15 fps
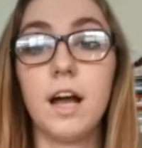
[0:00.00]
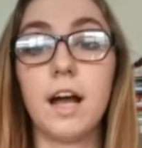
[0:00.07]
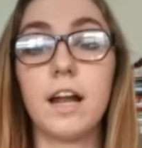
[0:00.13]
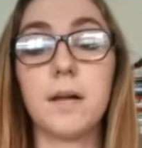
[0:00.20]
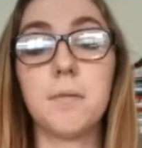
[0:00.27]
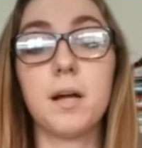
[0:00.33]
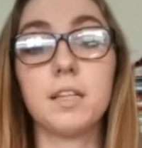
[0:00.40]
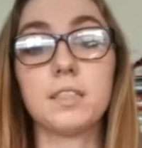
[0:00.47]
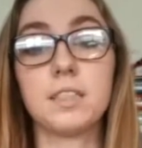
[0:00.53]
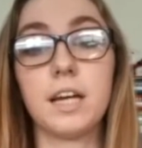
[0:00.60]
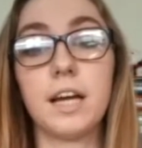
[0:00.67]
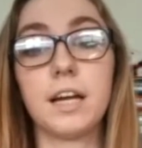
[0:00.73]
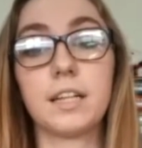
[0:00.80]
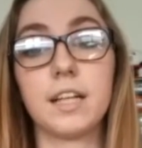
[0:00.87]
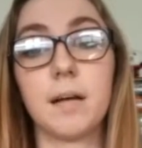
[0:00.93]
And I'm not
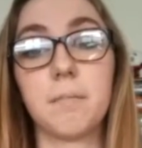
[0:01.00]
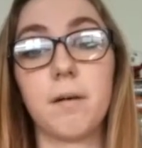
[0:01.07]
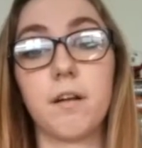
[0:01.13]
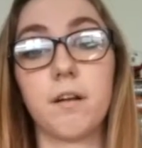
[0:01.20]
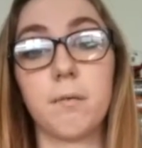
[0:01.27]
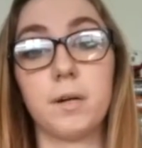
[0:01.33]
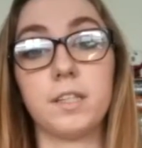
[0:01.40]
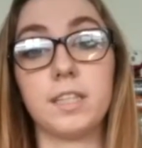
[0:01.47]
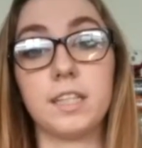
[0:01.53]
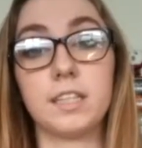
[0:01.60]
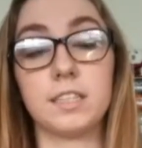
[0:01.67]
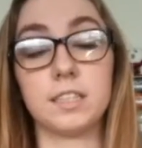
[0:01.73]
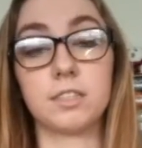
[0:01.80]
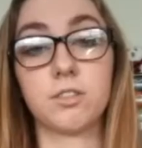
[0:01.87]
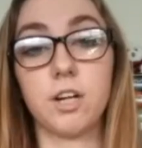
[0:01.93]
saying that Melanie
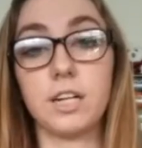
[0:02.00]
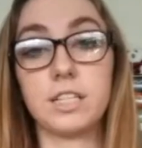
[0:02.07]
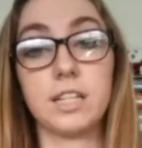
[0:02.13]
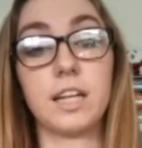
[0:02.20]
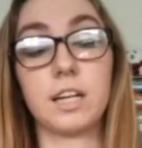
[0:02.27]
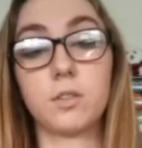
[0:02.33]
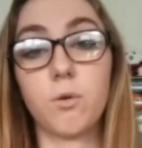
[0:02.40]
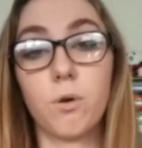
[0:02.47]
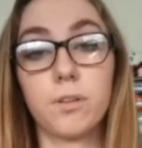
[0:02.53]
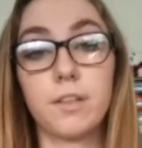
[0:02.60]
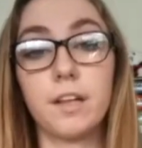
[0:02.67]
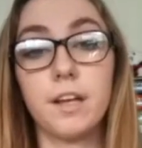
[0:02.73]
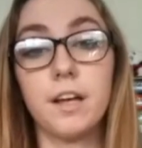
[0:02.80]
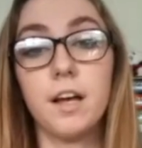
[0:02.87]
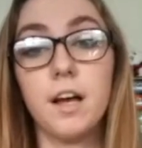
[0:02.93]
Martinez is crazy like
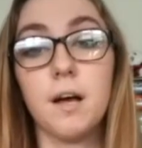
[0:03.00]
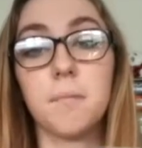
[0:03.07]
Dorothy,